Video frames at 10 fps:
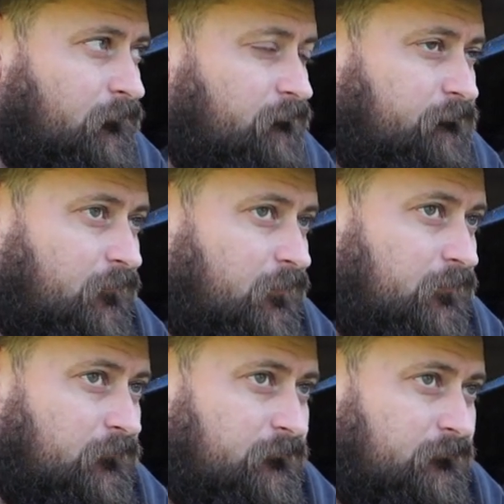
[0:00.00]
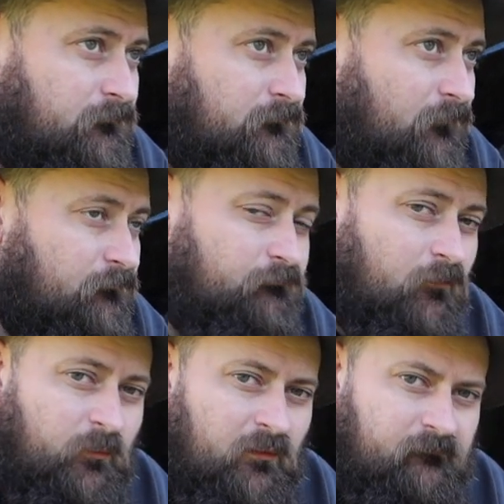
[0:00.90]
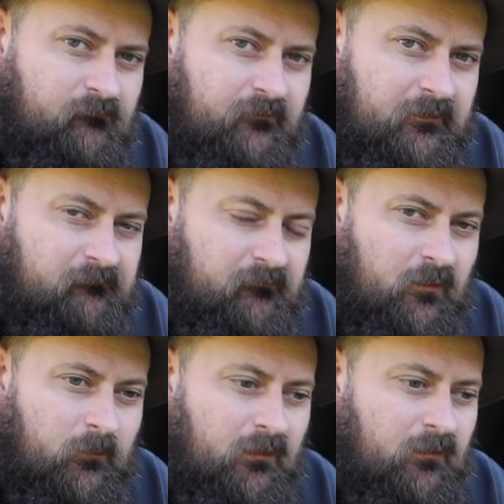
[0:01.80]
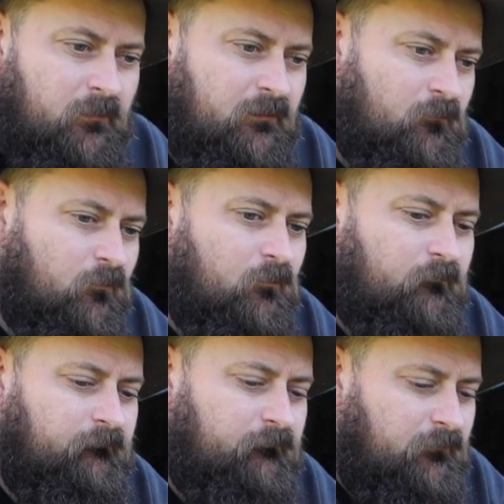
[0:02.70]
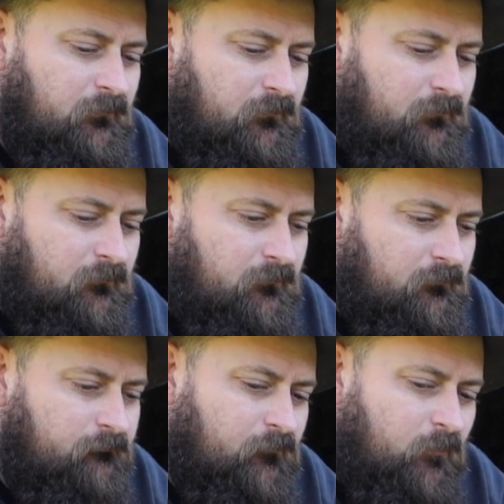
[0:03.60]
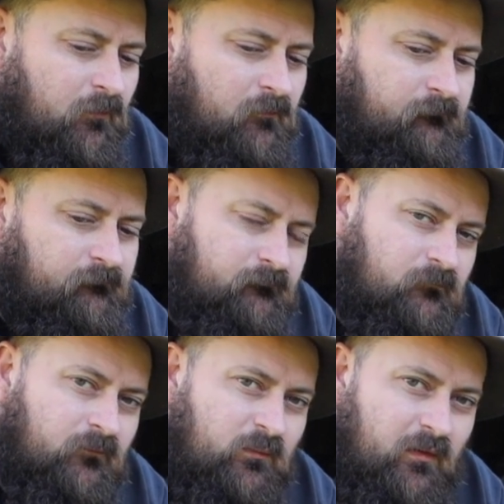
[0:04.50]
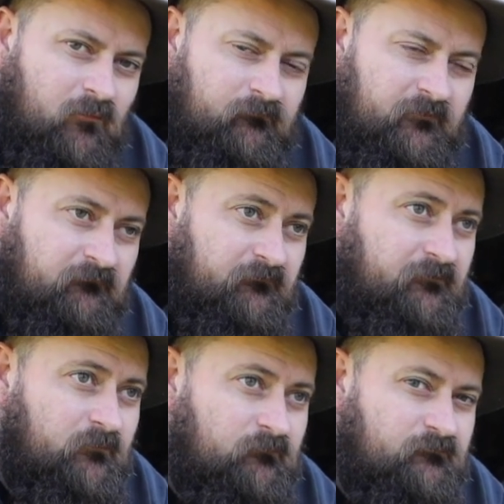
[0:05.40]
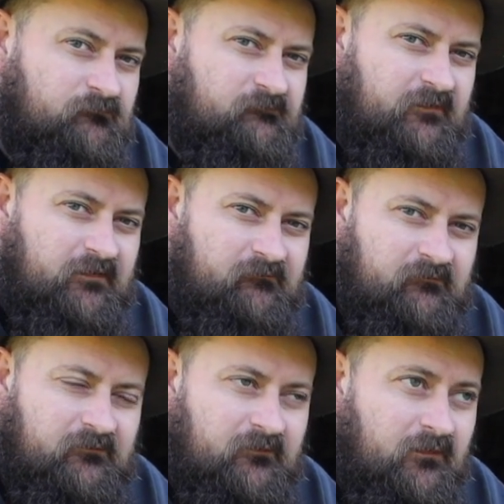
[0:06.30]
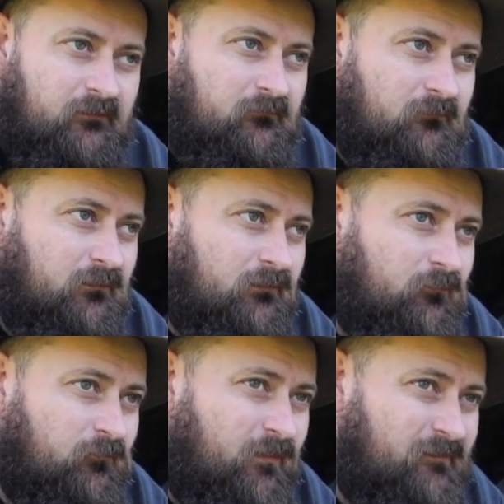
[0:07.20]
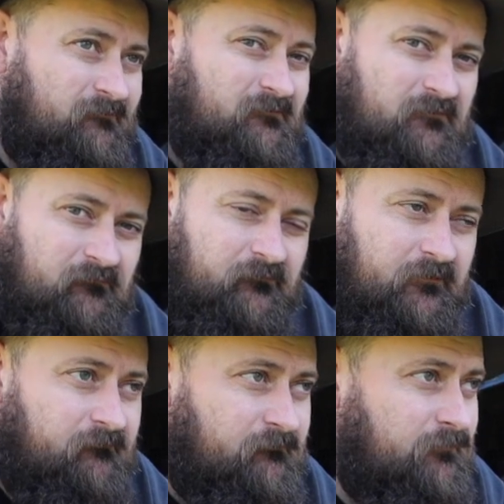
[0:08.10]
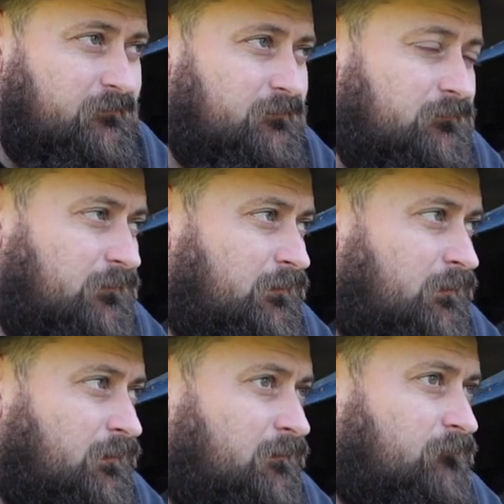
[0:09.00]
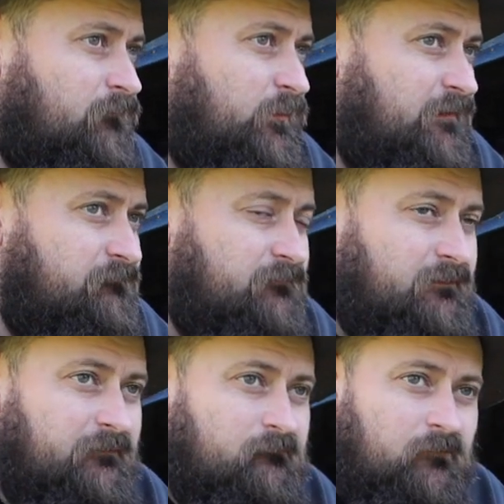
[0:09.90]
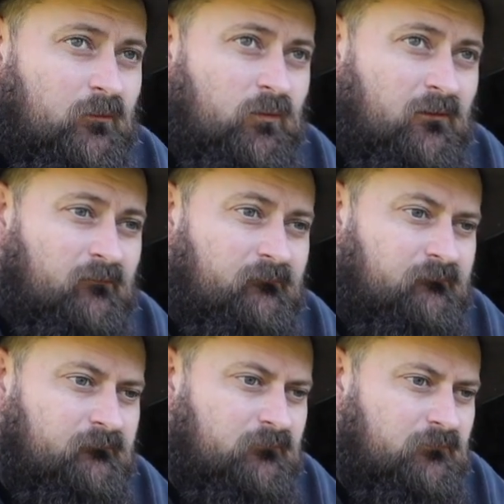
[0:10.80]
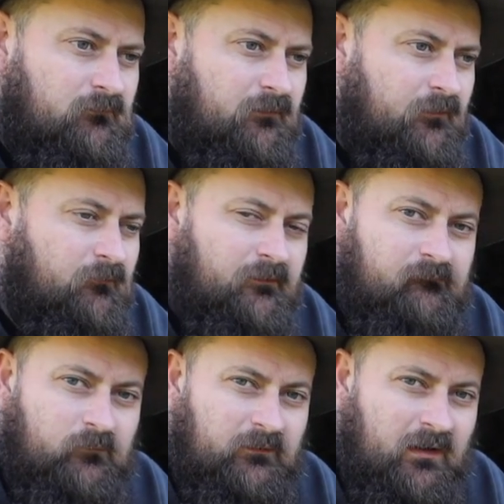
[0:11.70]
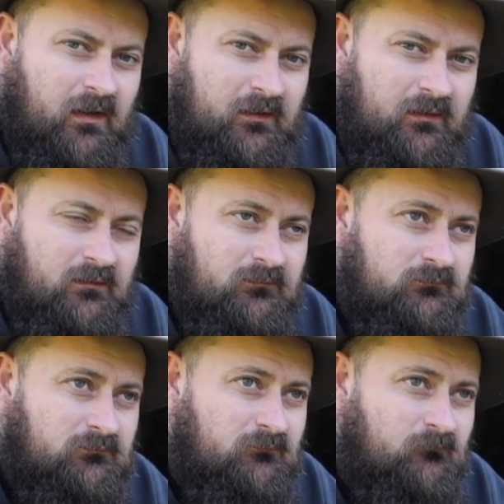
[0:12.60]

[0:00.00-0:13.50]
So those drop boxes needed to come out, but of course the drop boxes and all the bolts, everything was all seized in there. It all rusted and seized in, and basically the job was they all needed to be cut out. All